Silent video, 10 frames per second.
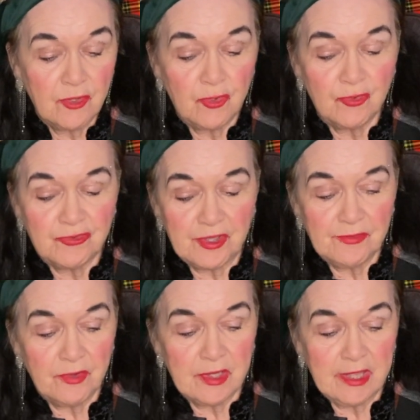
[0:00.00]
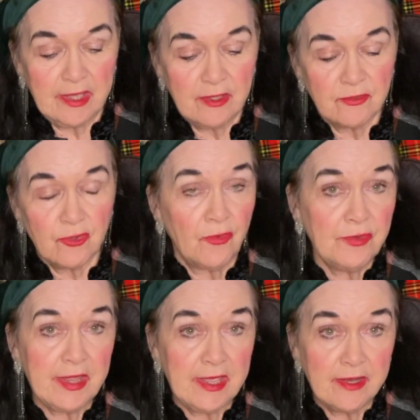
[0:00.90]
you generally don't
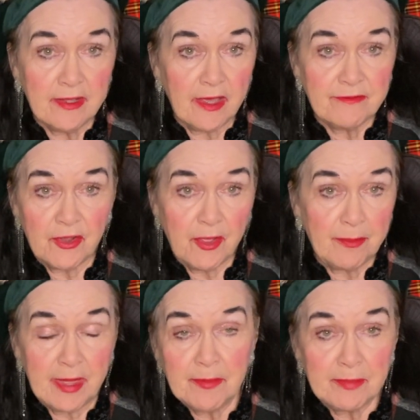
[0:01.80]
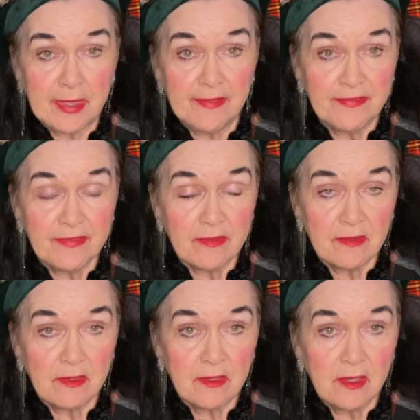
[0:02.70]
need a very big piece
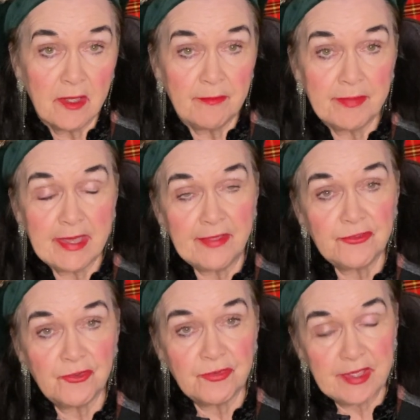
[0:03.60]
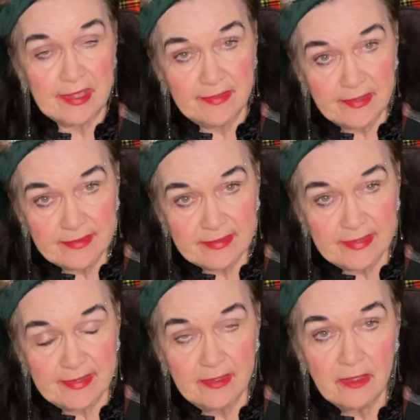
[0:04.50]
because you're drinking the
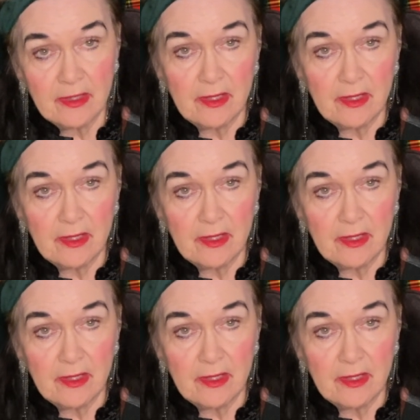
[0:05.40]
tea,